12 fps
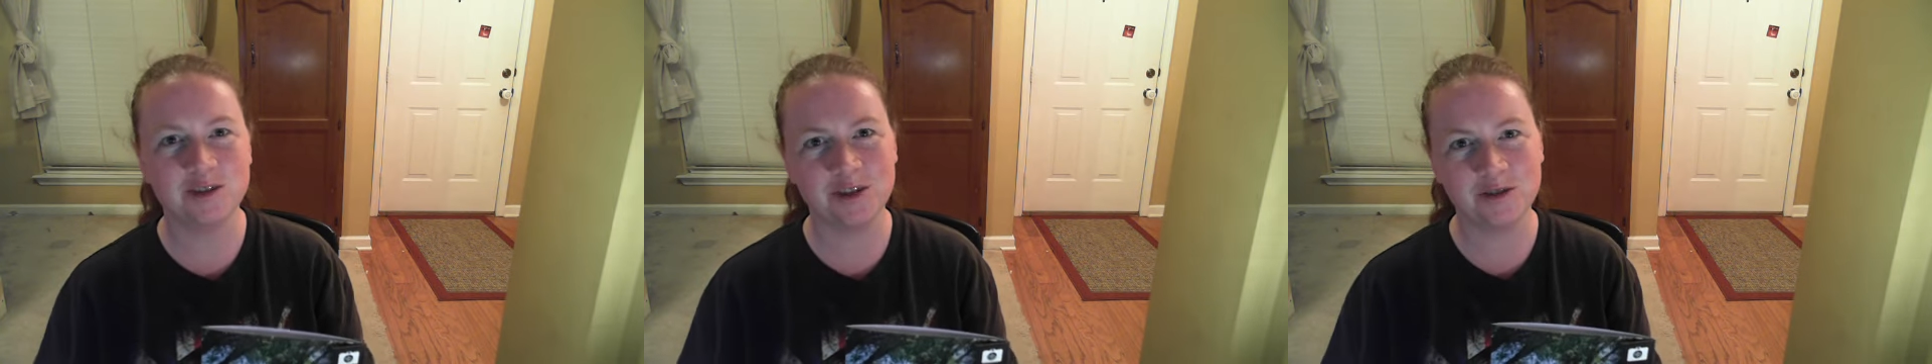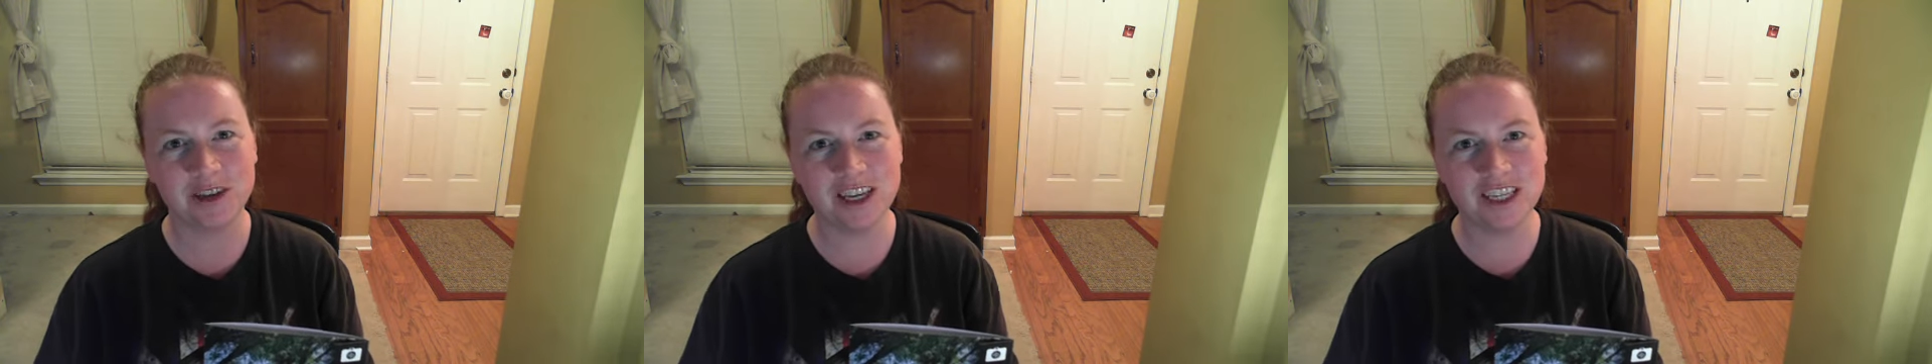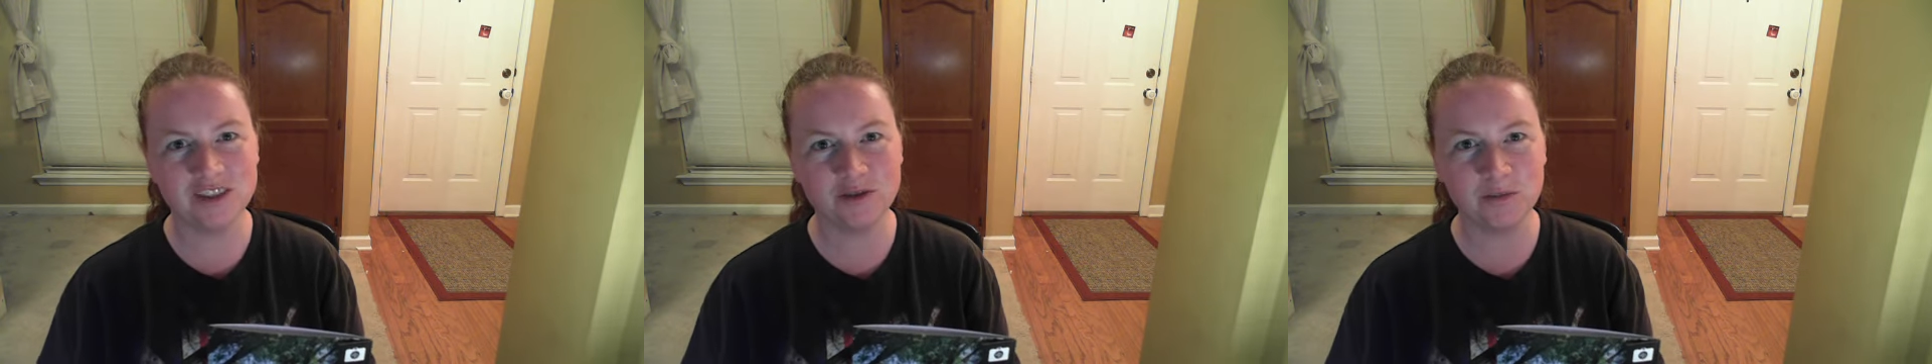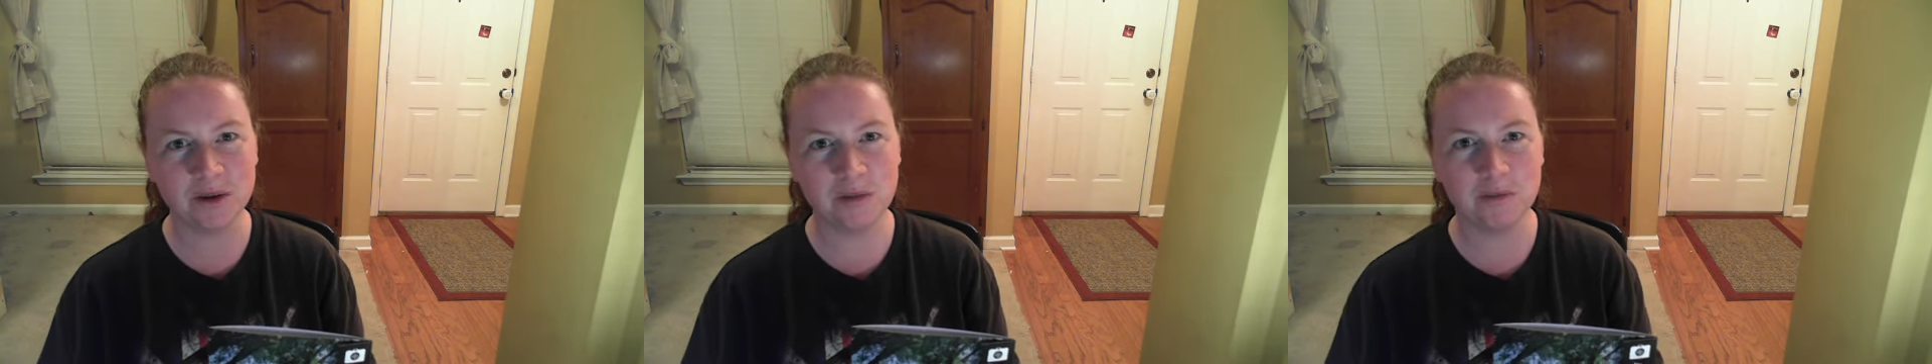showcase
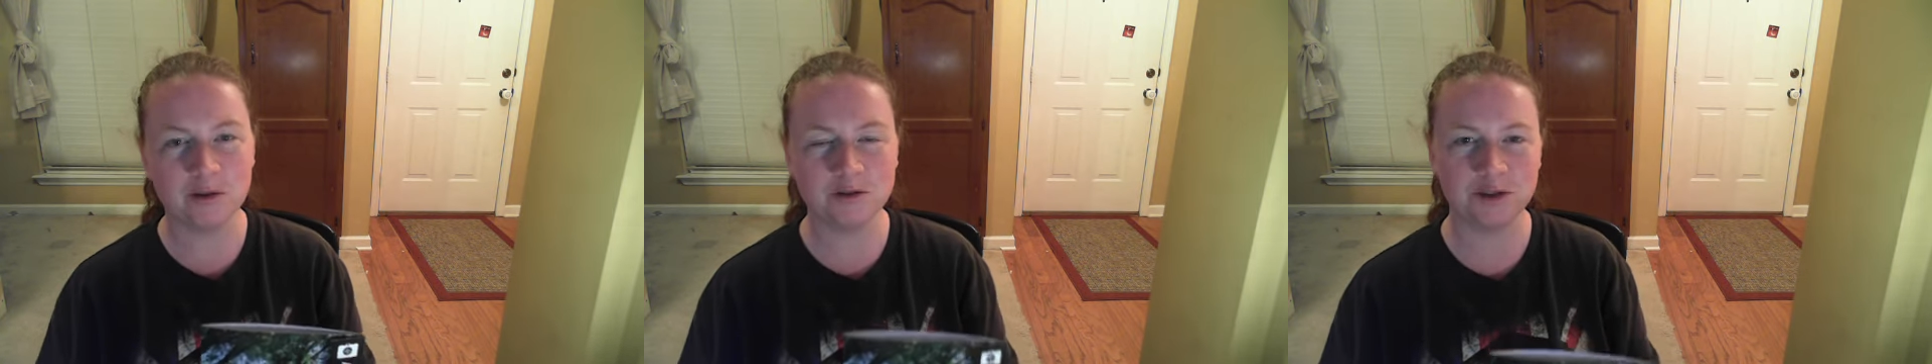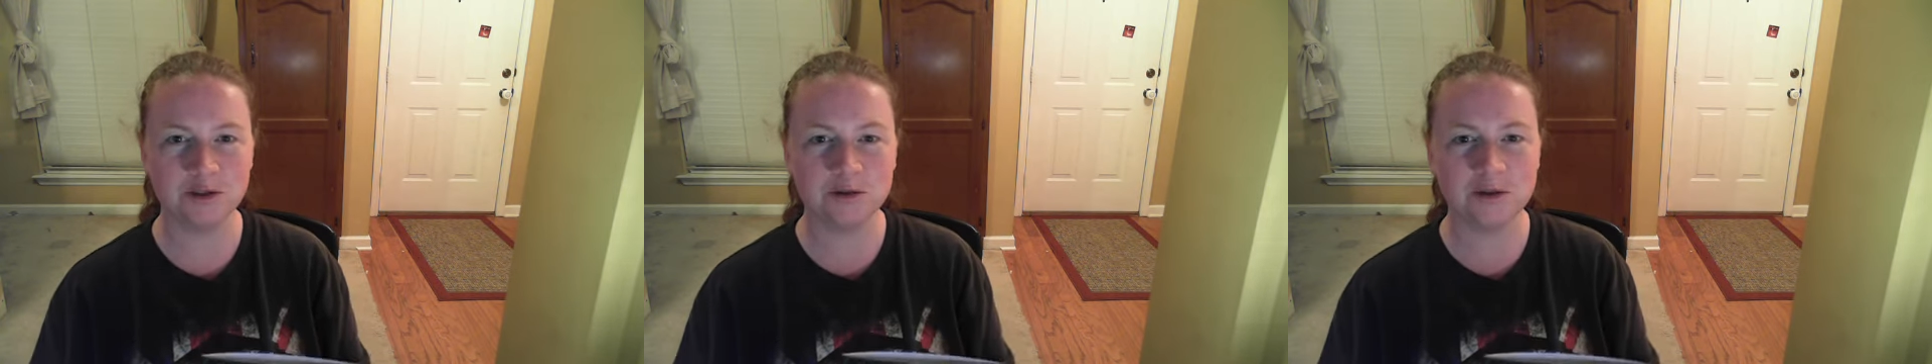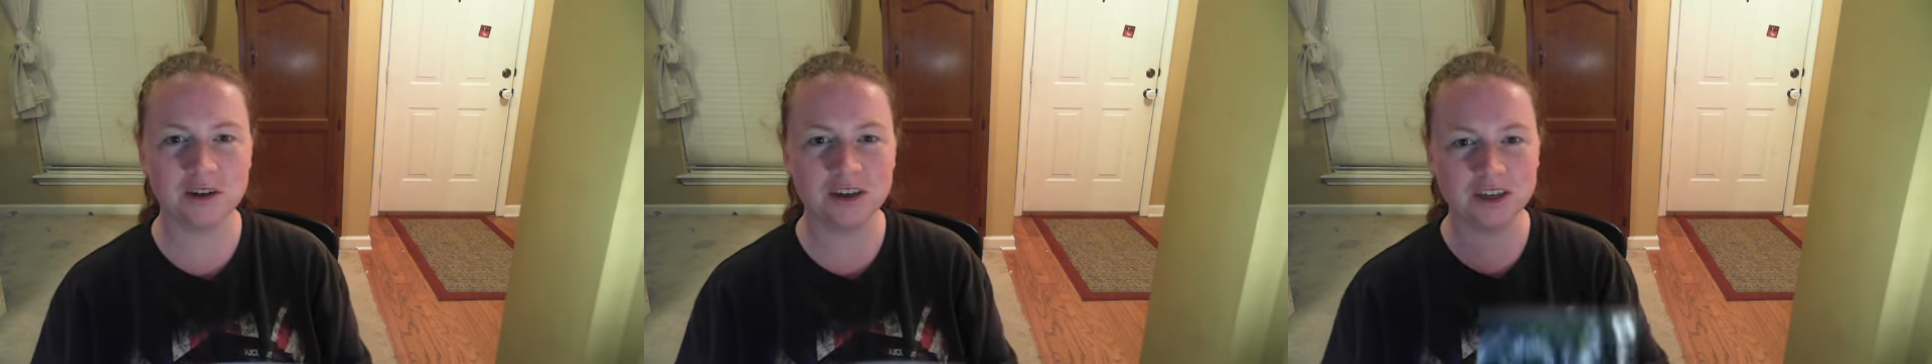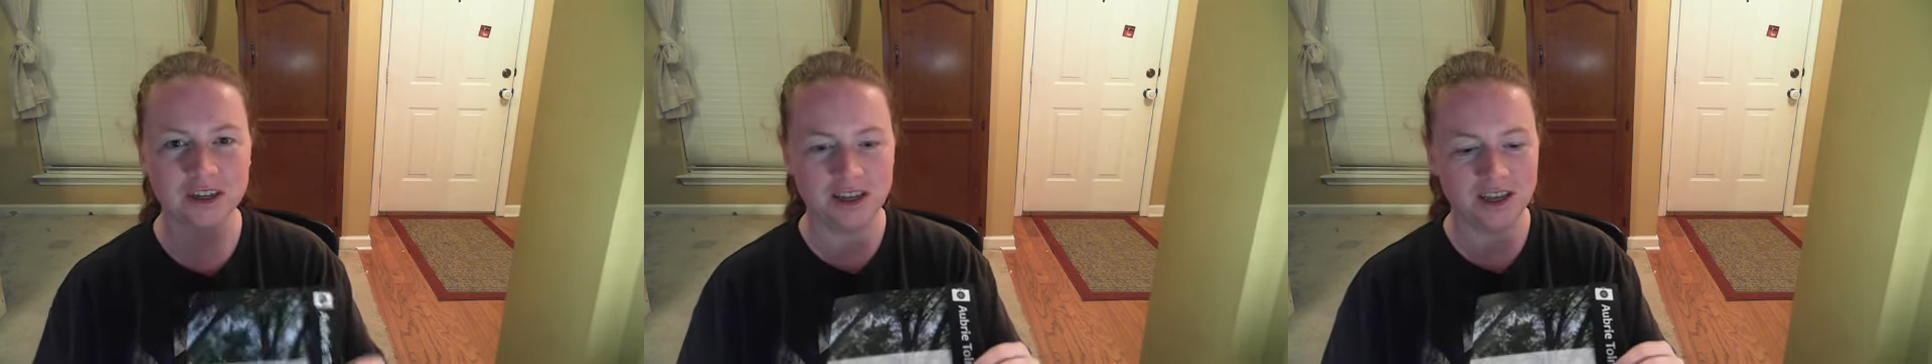for my brochure.